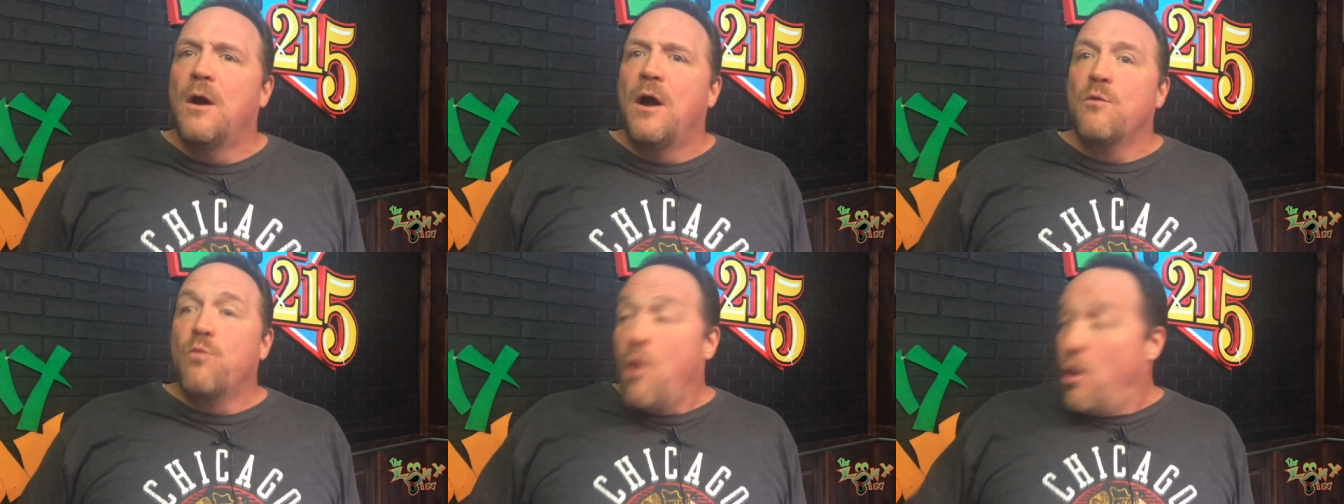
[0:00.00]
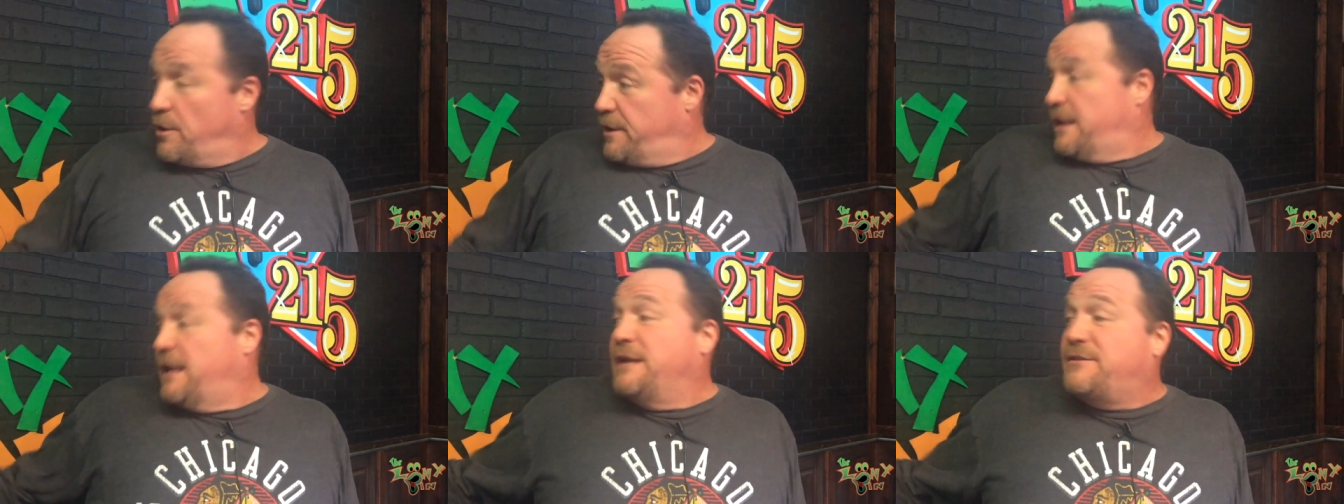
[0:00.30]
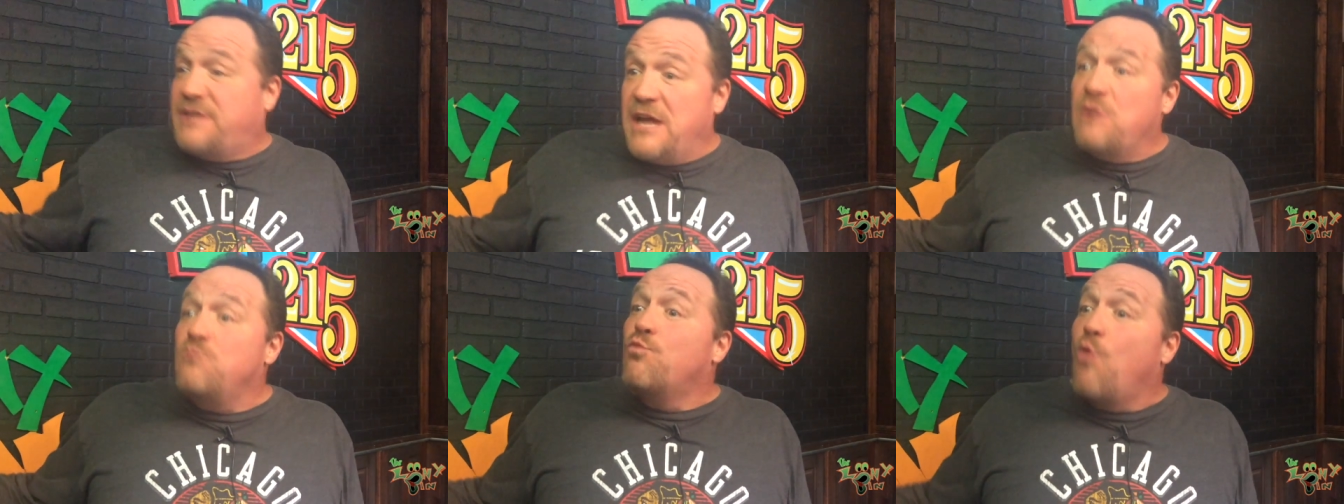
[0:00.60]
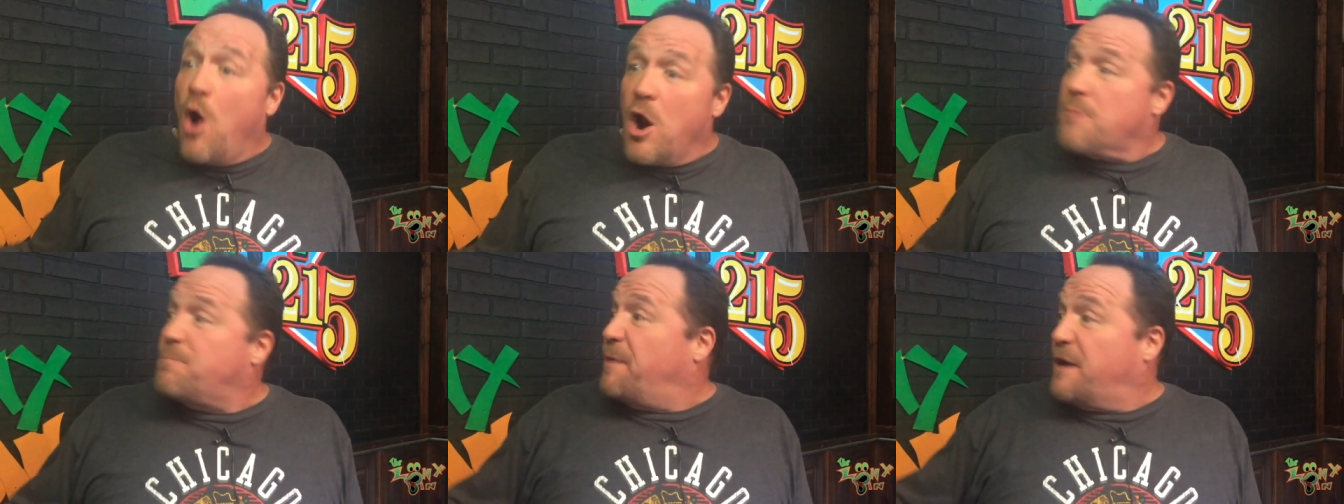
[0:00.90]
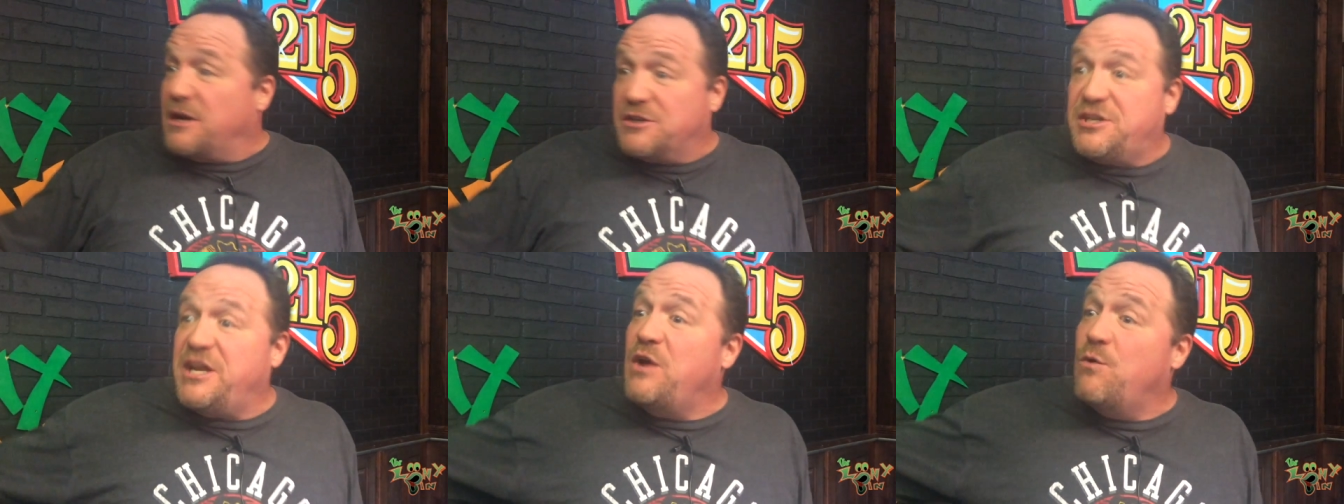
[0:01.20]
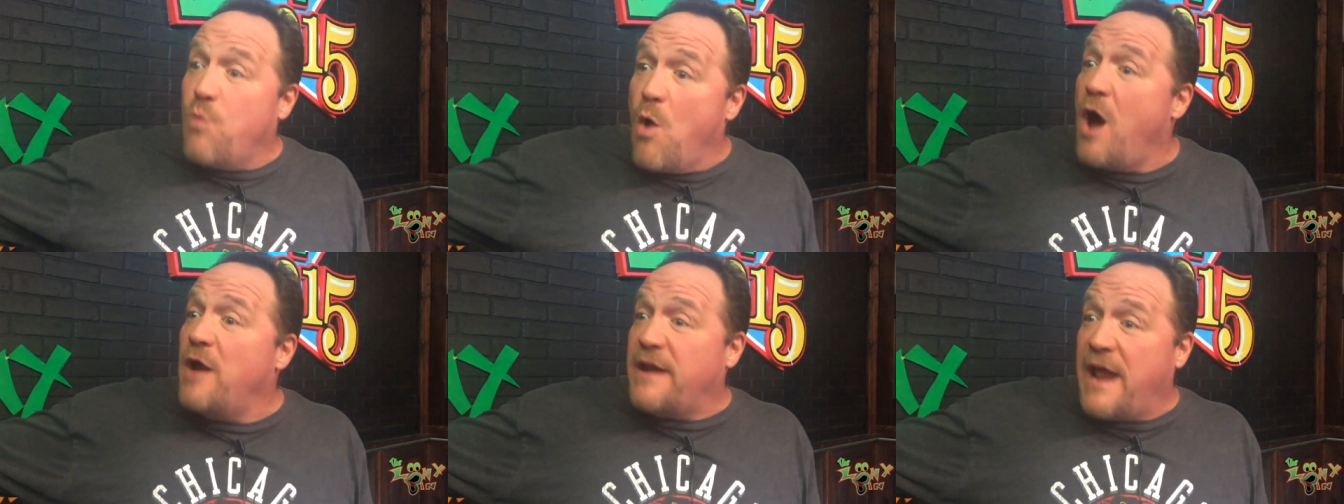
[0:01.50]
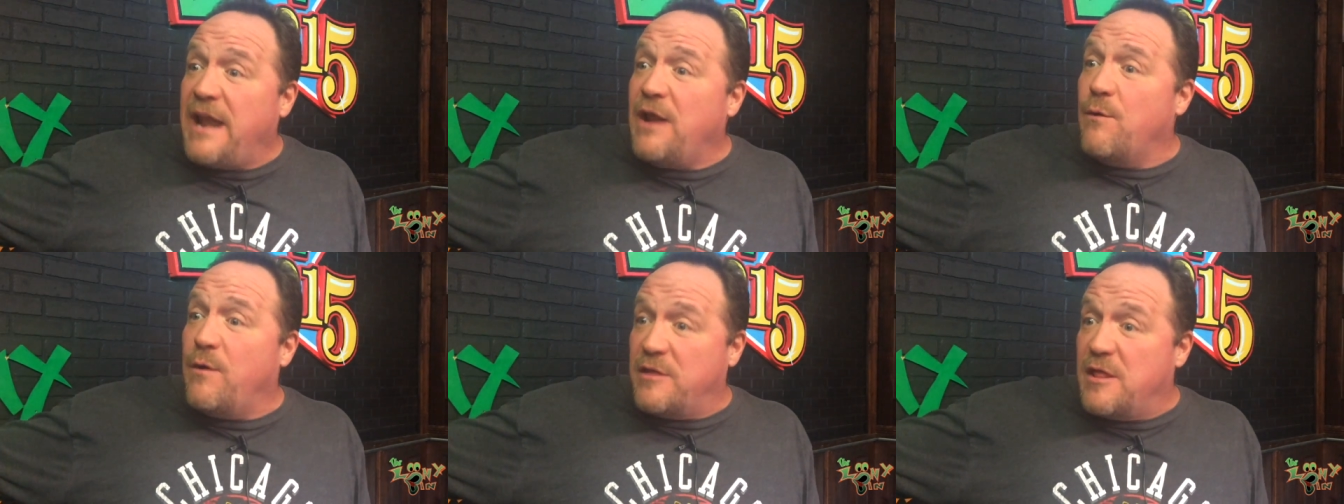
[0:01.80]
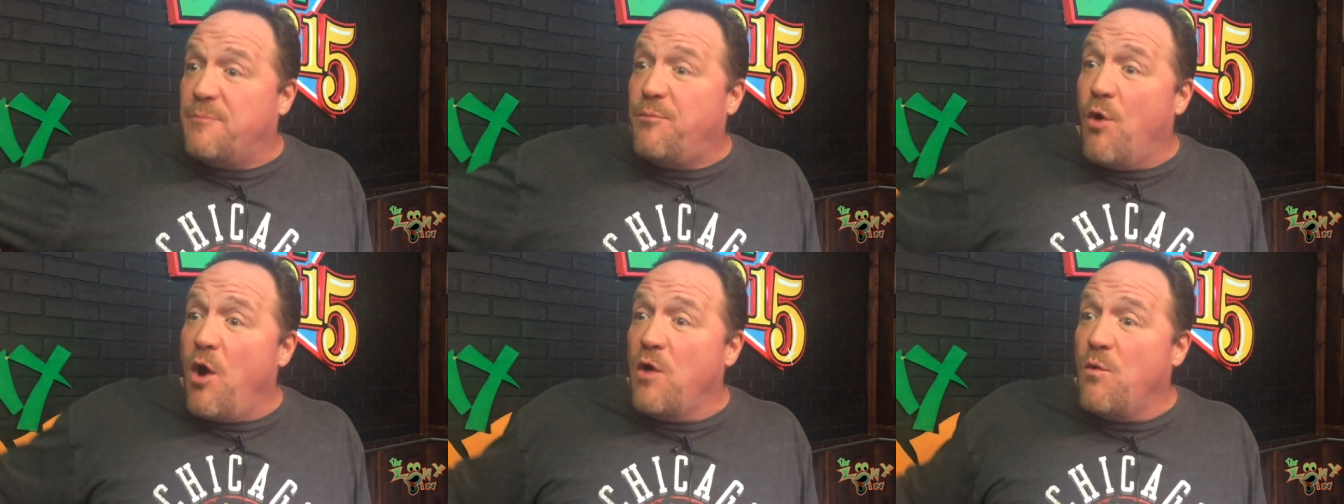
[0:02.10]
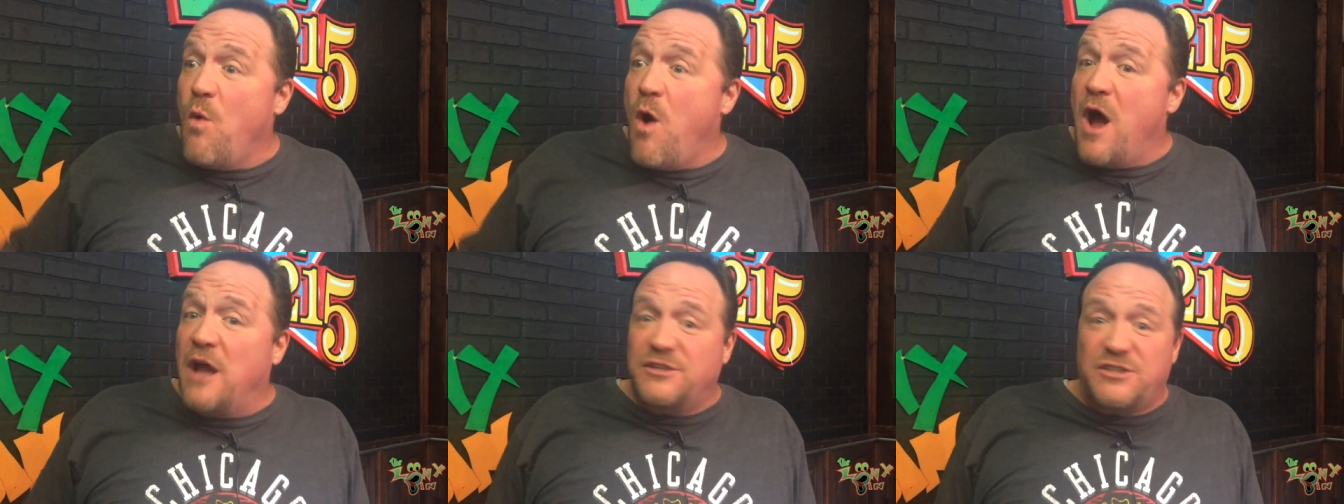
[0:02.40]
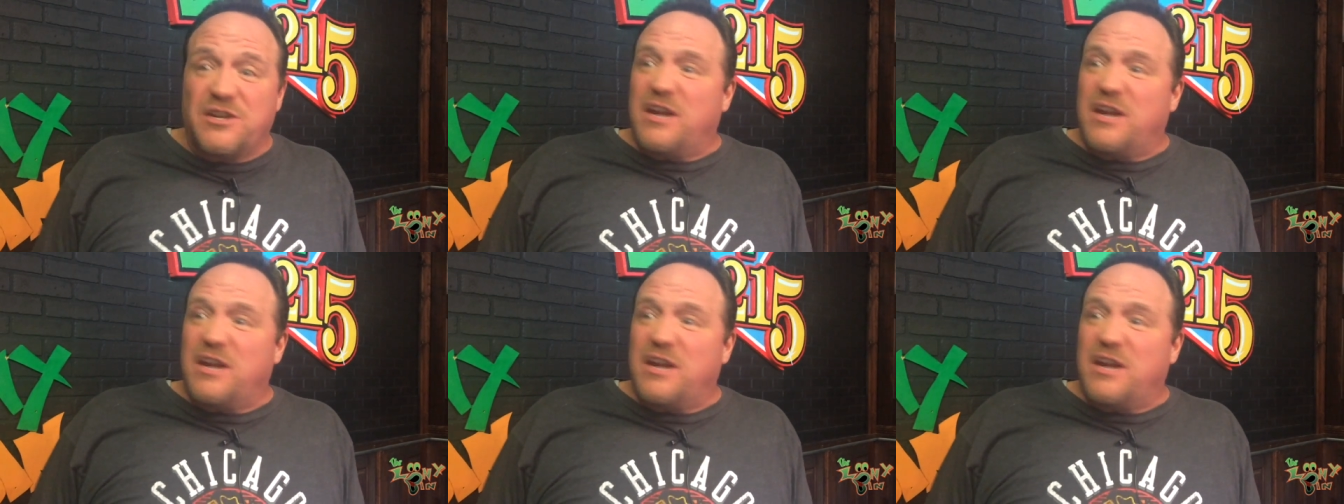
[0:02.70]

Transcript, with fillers: well, it didn't work because he won anyway. The boy won.